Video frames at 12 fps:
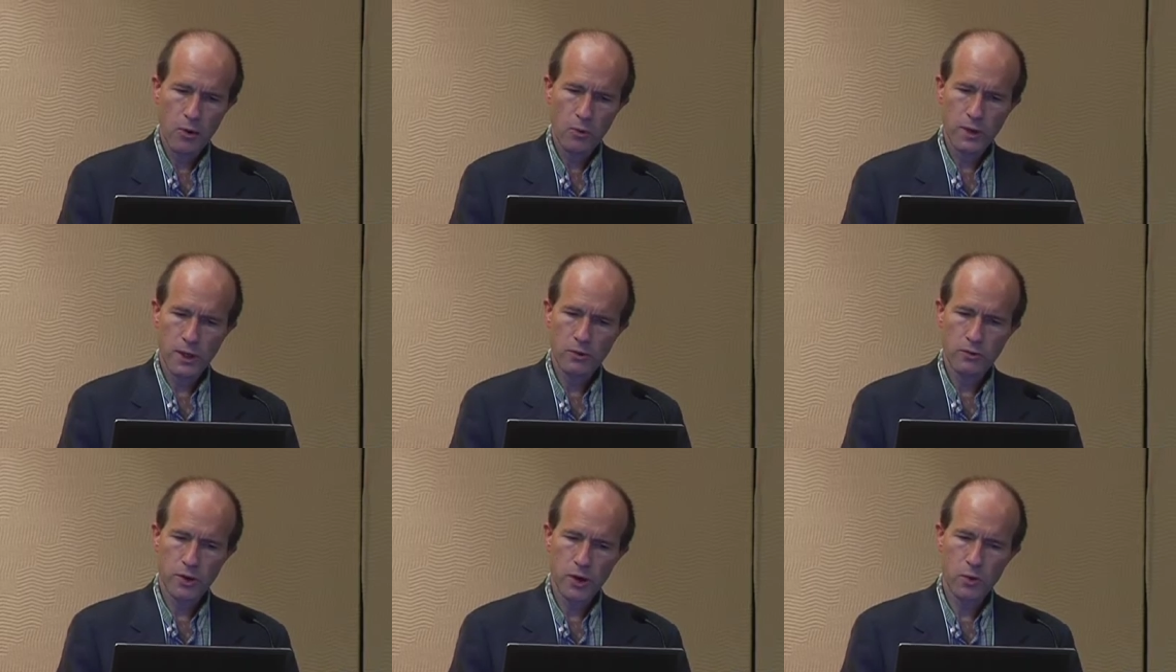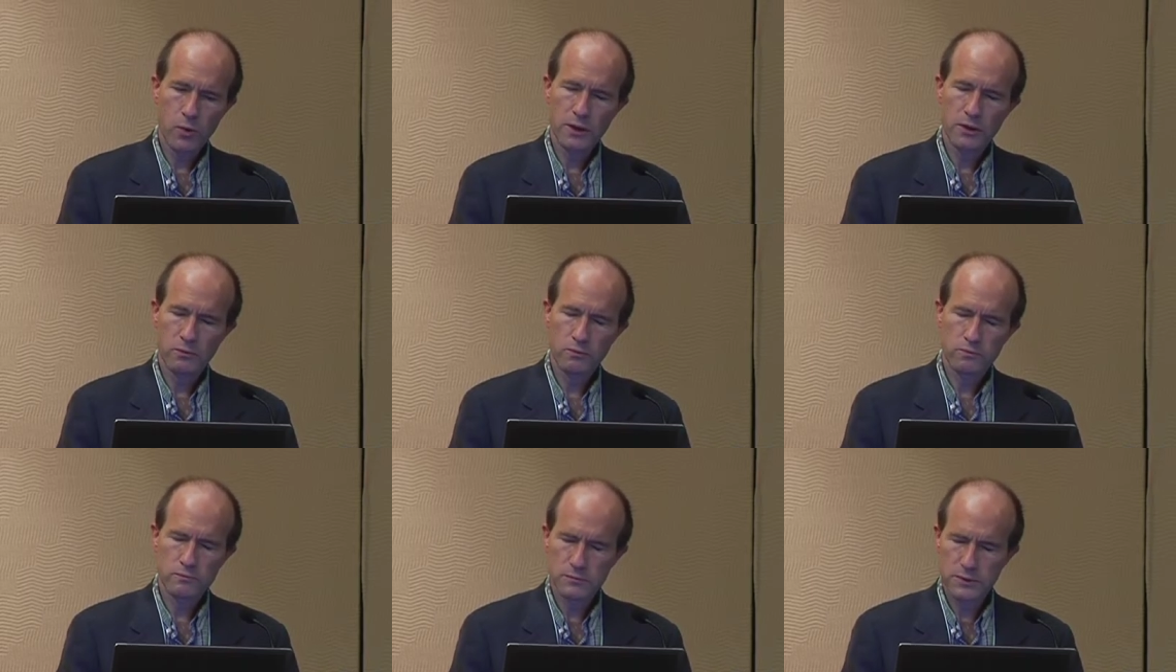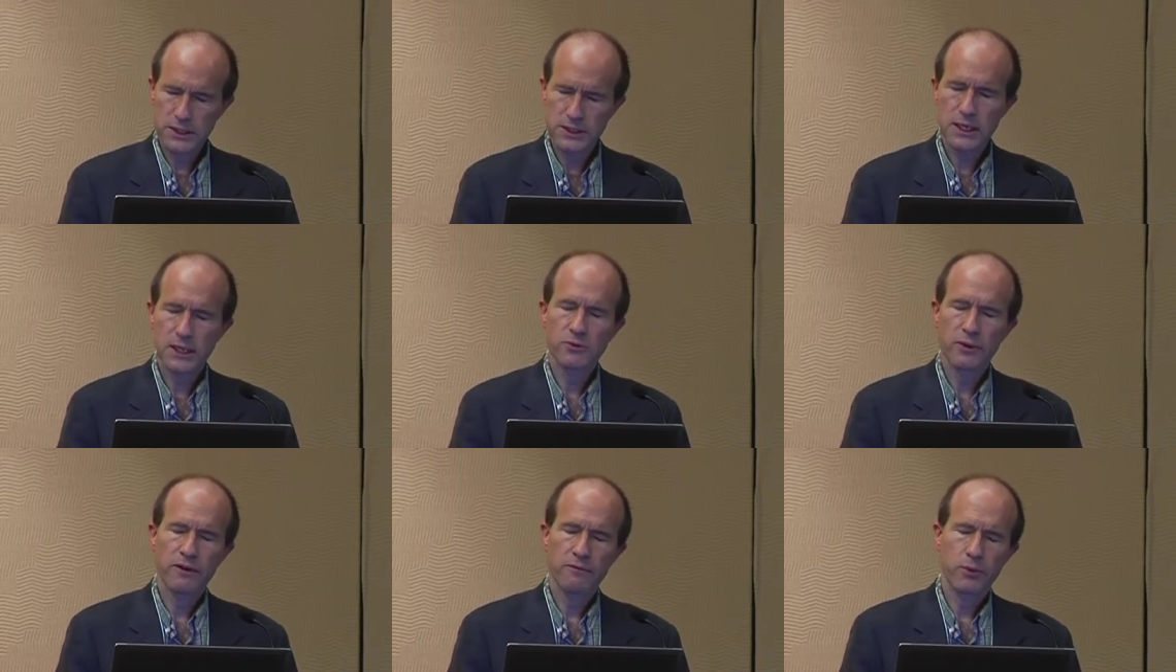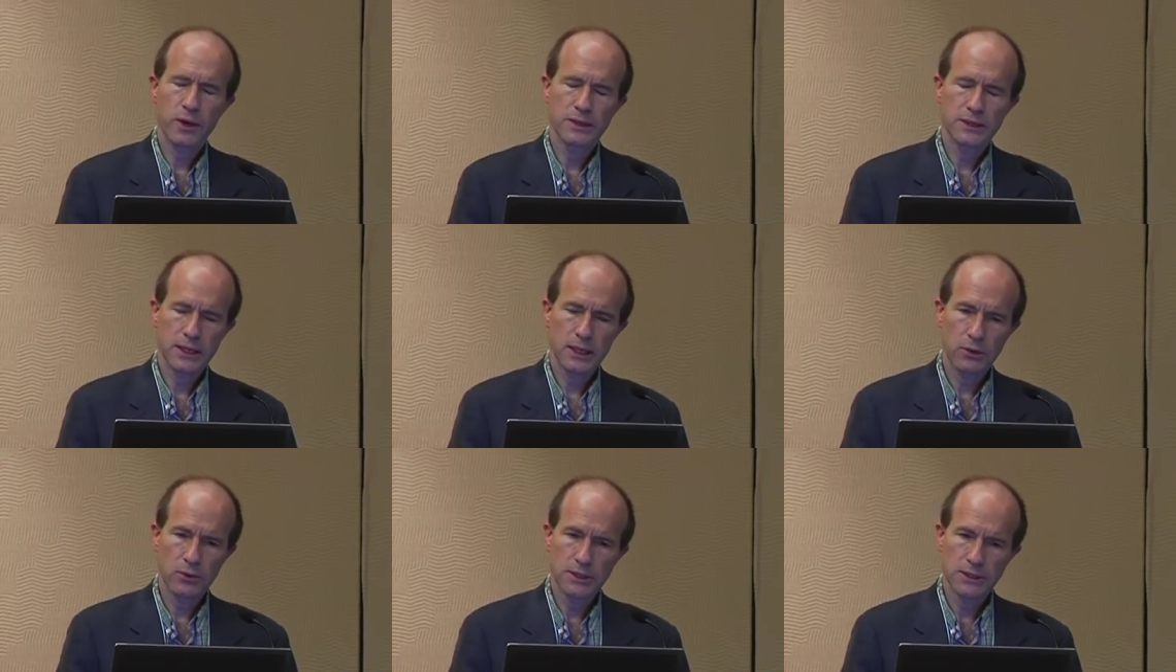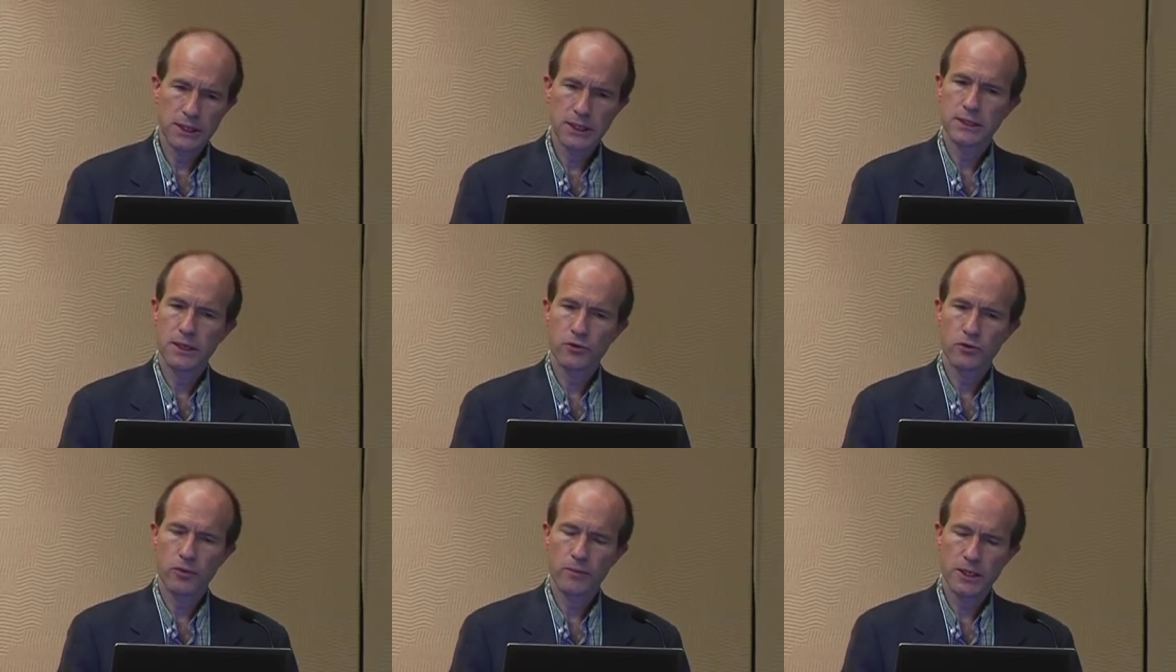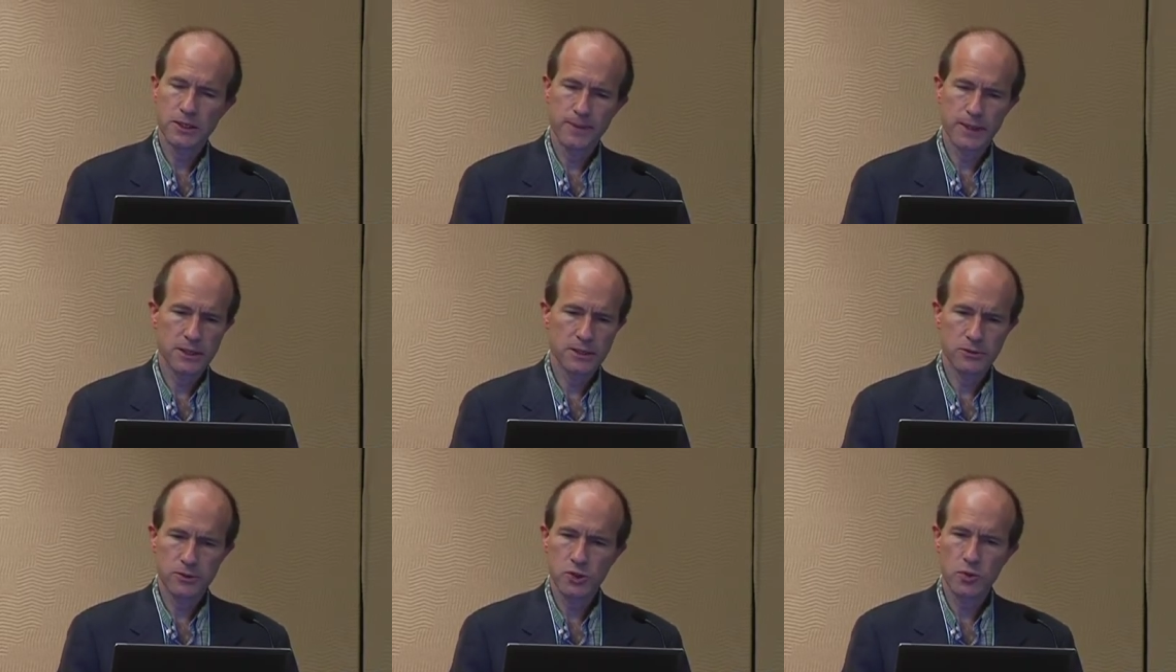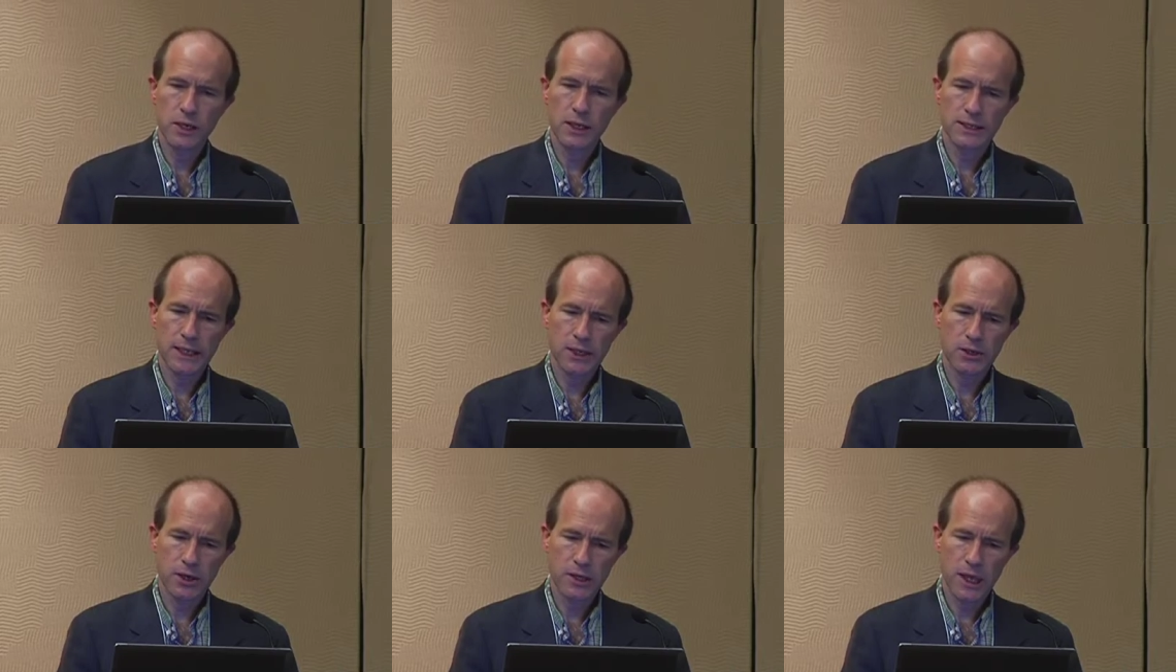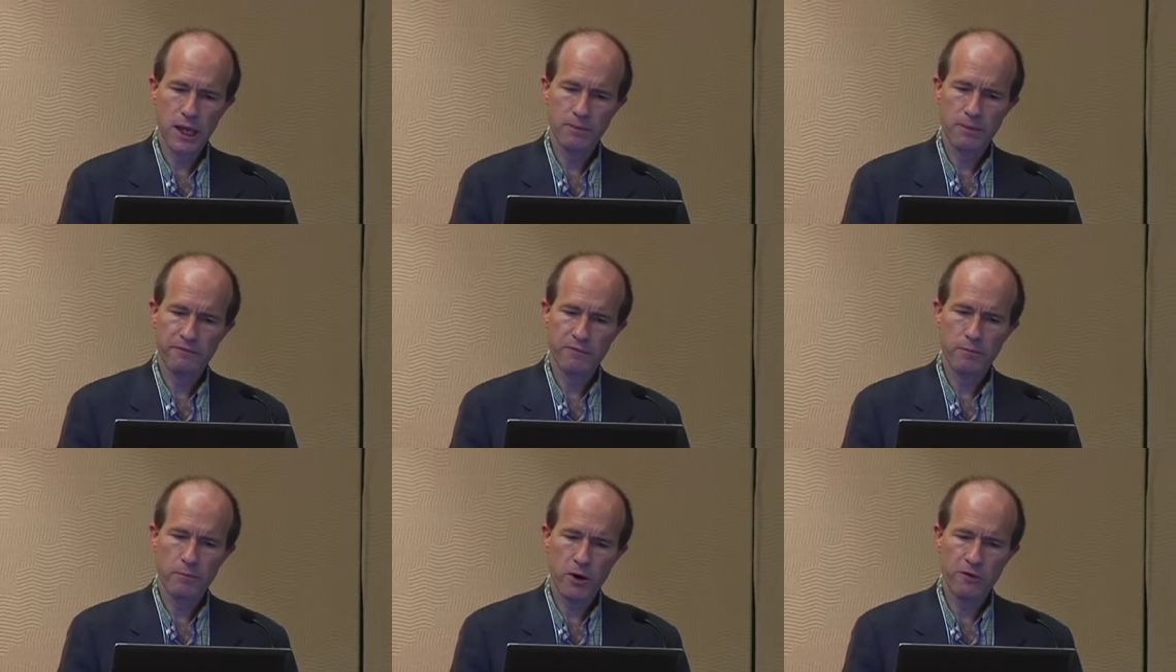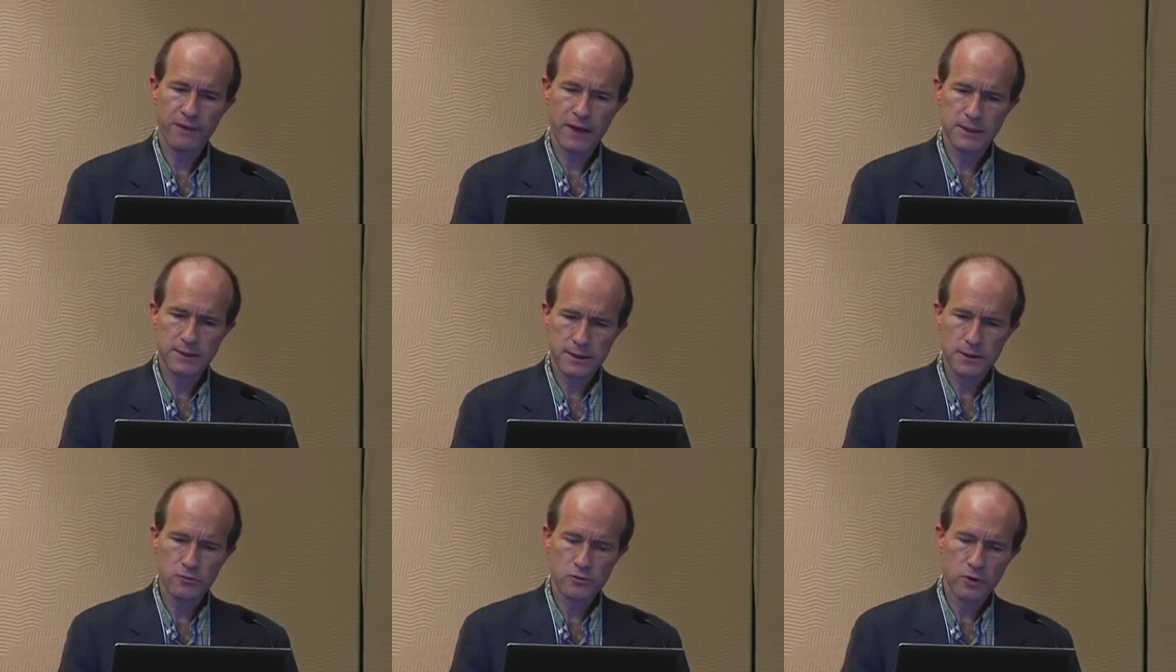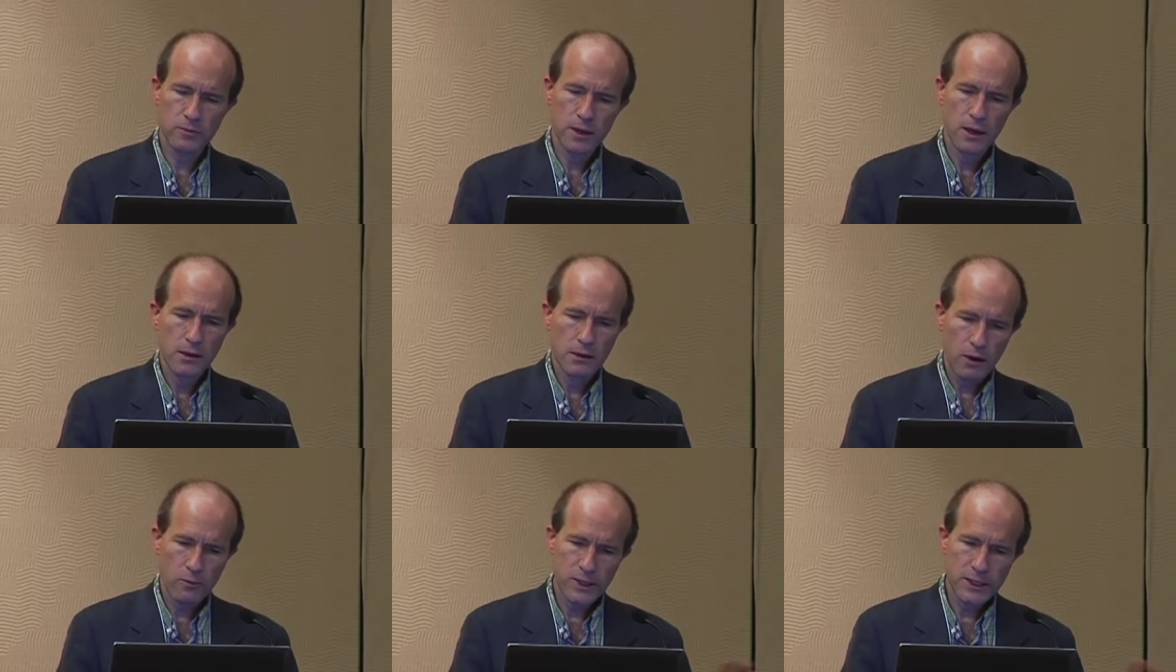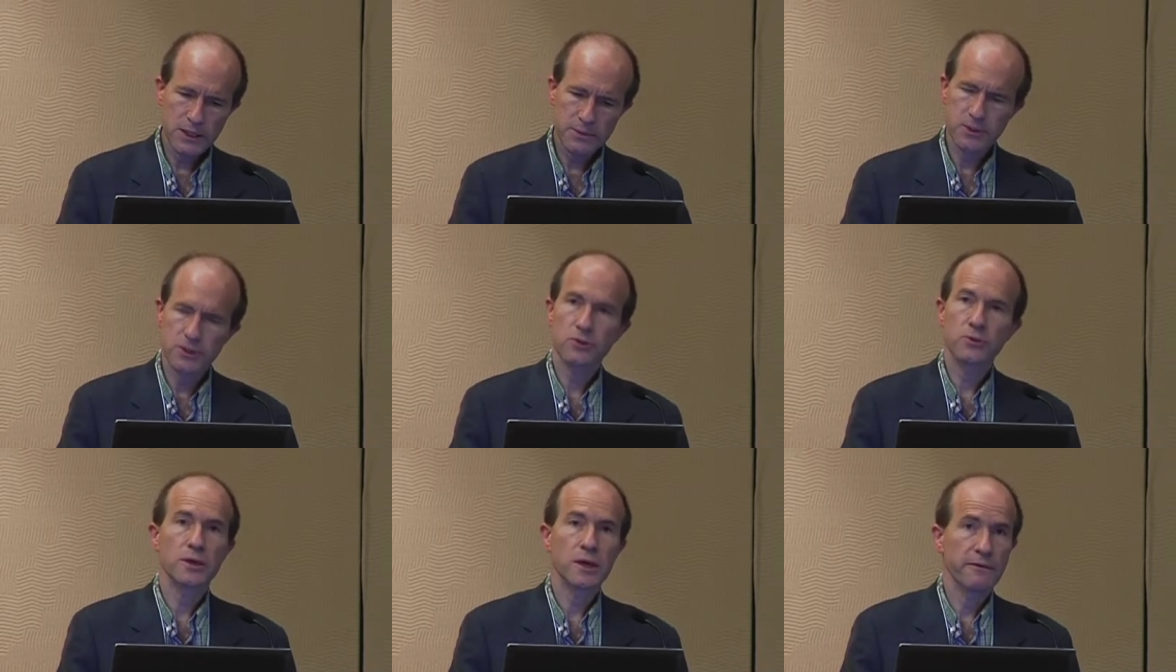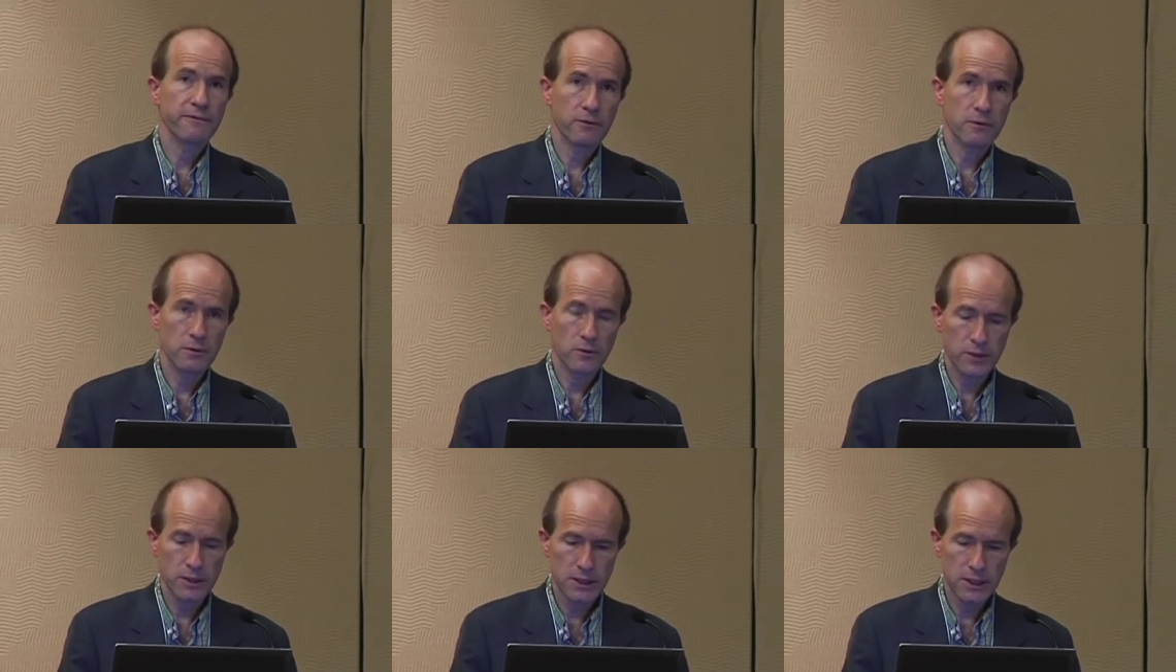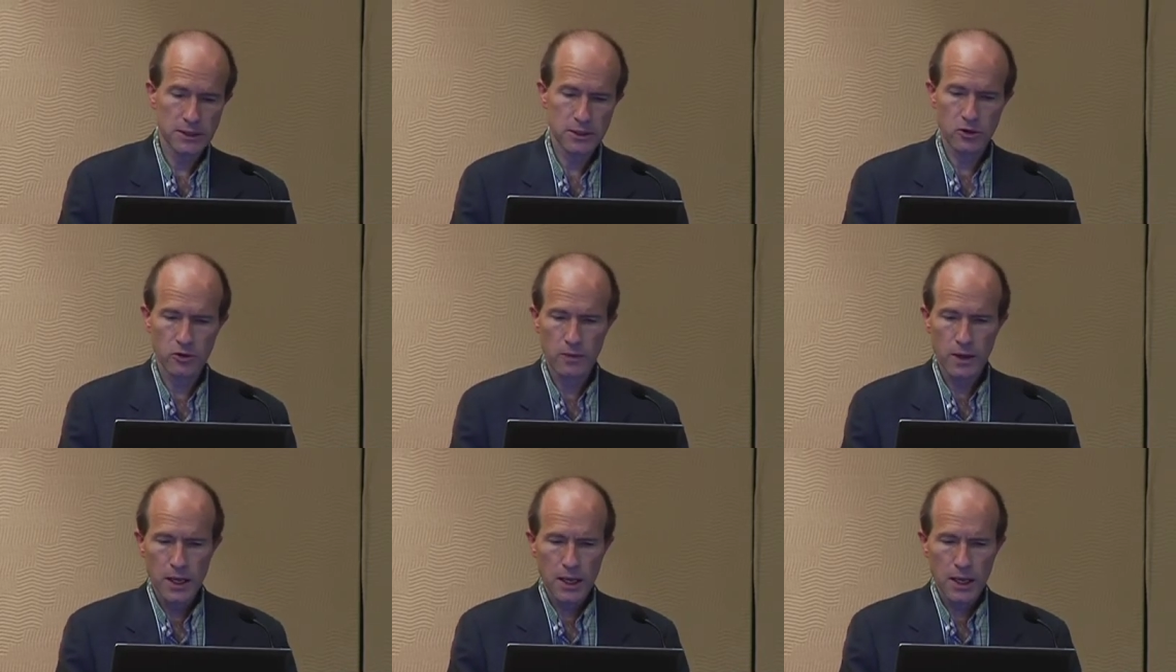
We don't know what the success rate of bracing in Loeys-Dietz syndrome is because there's too little data on that, but from Marfan syndrome, a reasonable surrogate for Loeys-Dietz syndrome,